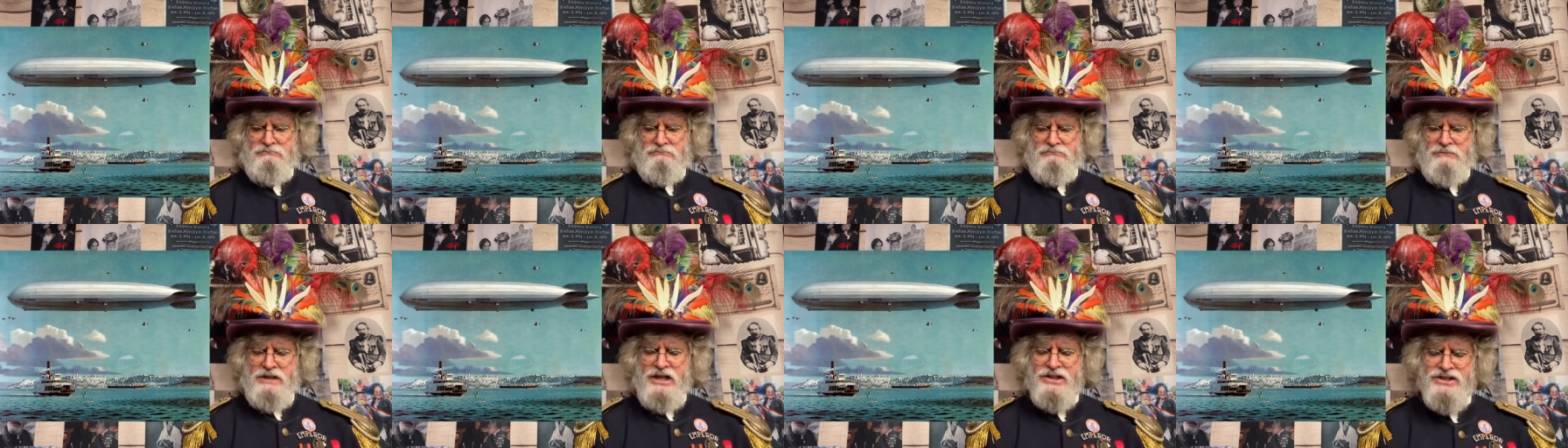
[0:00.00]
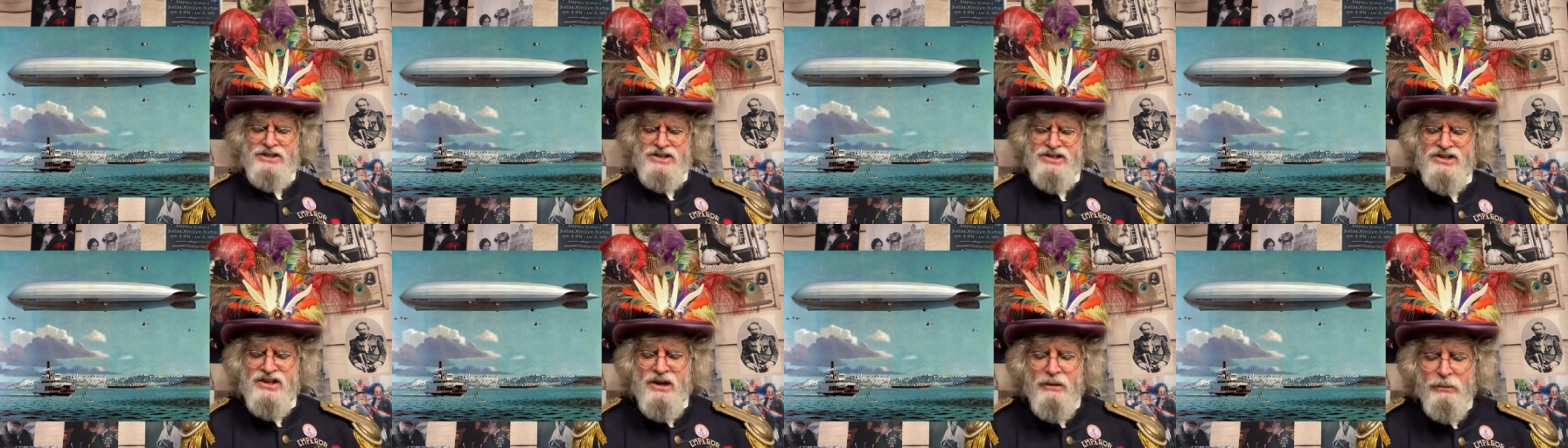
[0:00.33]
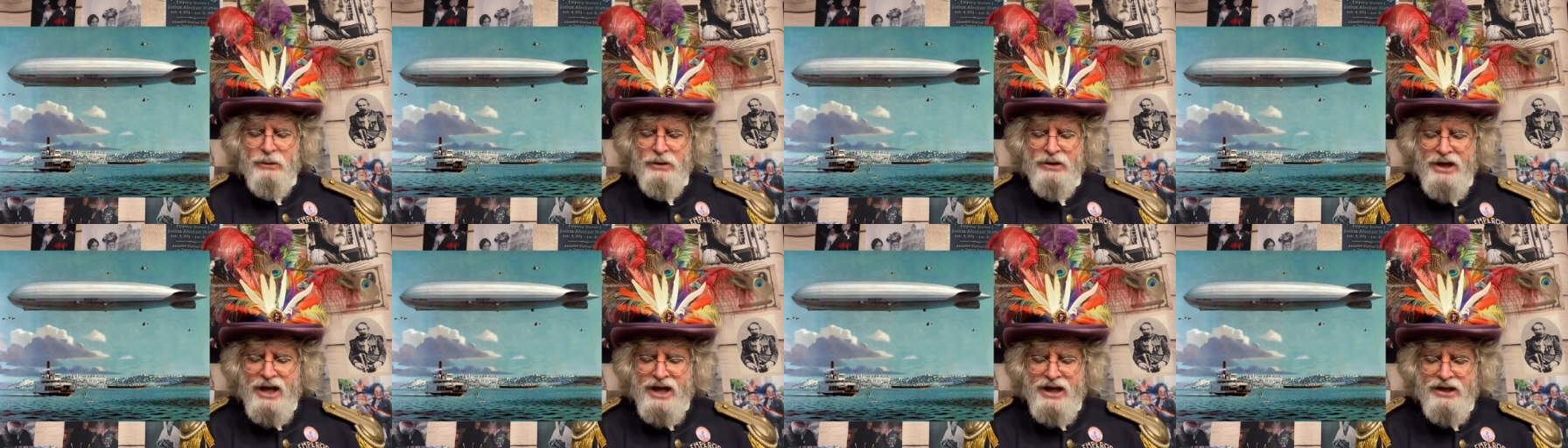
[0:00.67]
That's a
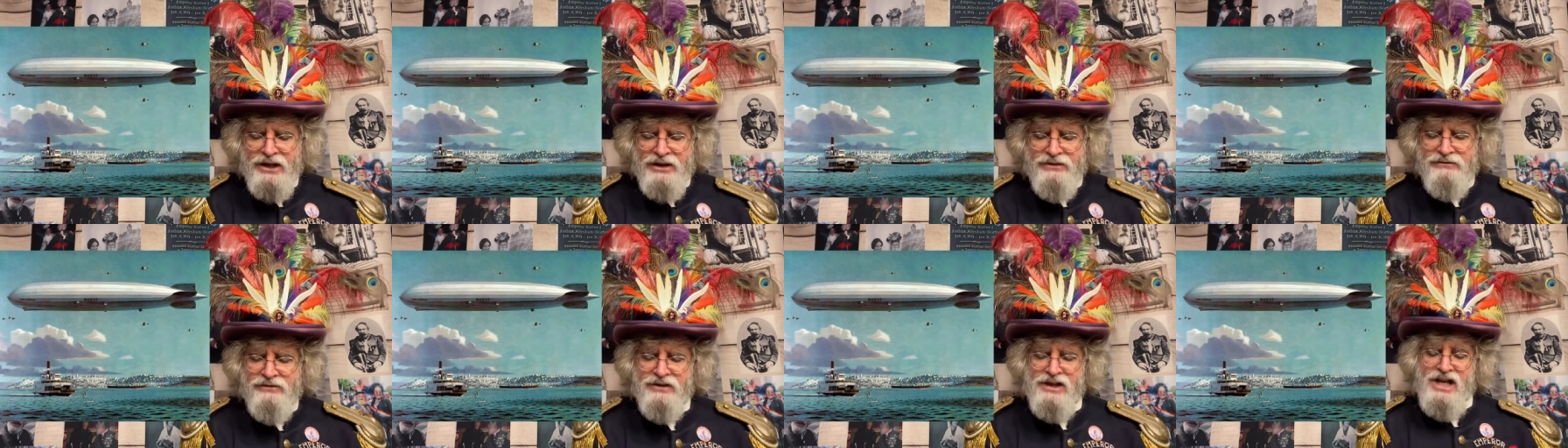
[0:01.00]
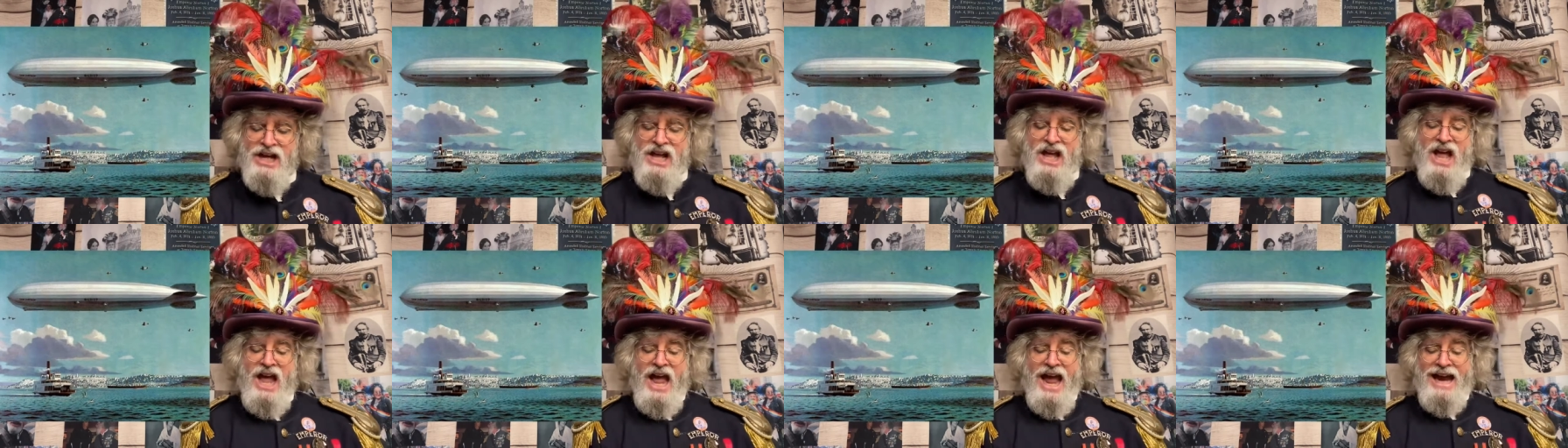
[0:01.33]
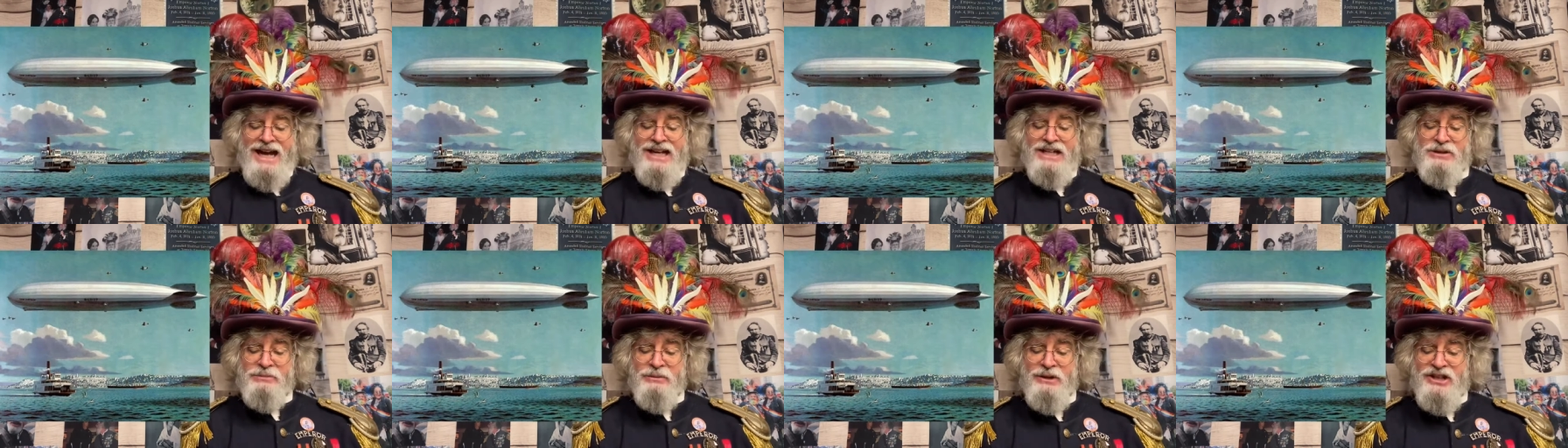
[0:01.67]
double negative.
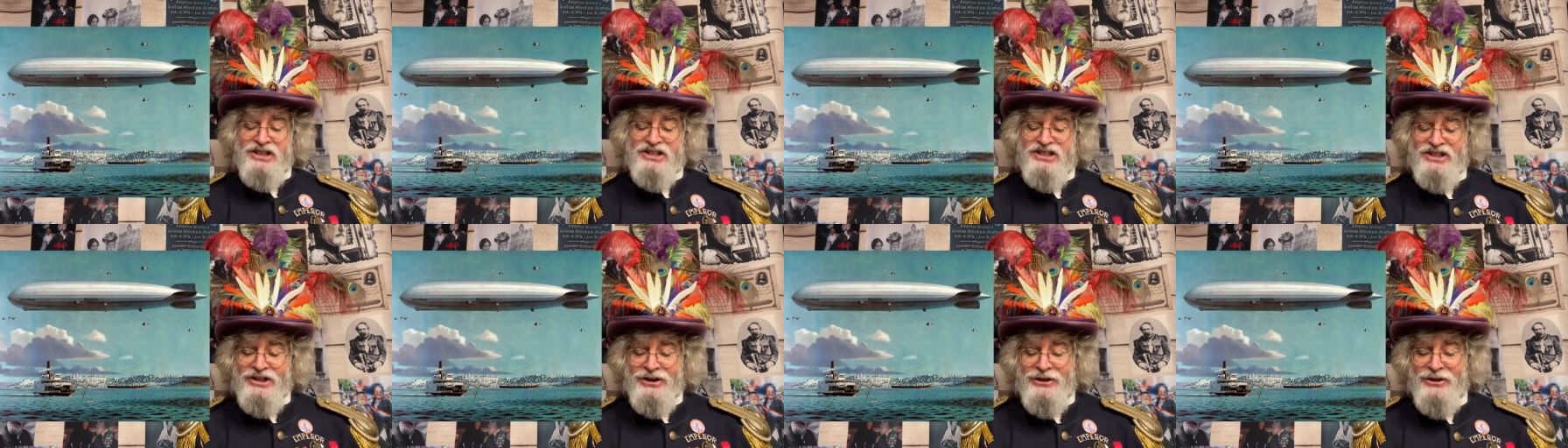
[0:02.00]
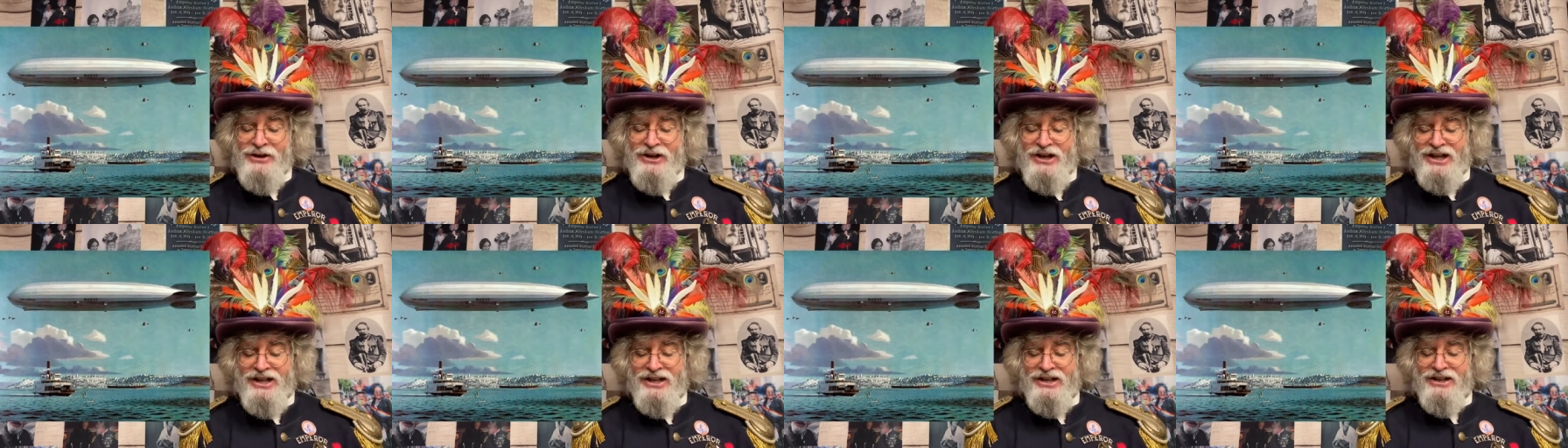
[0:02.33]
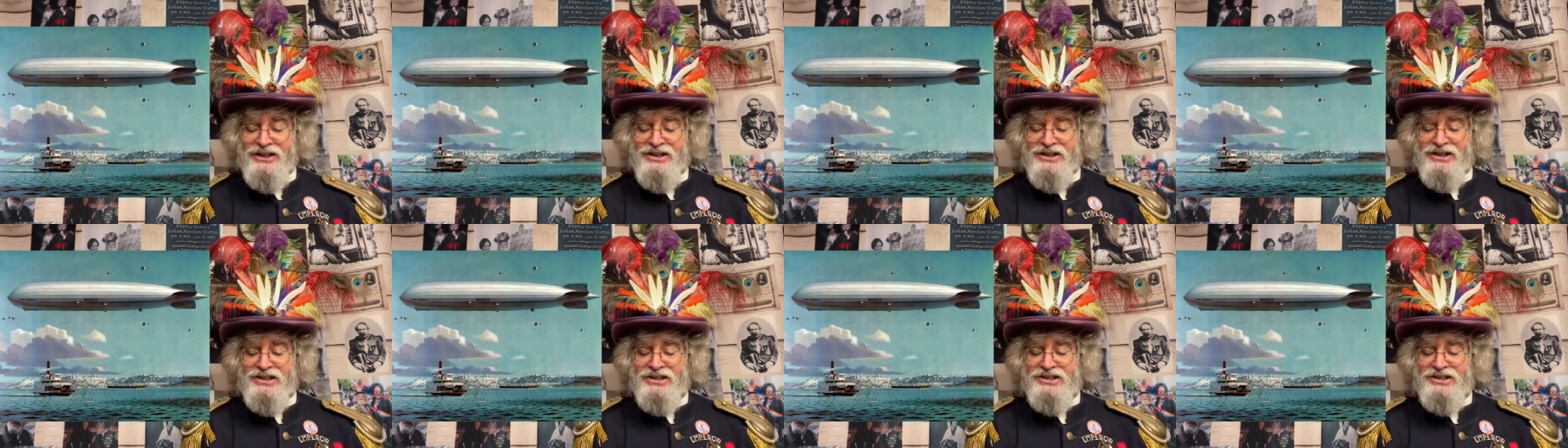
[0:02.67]
As we steered inland at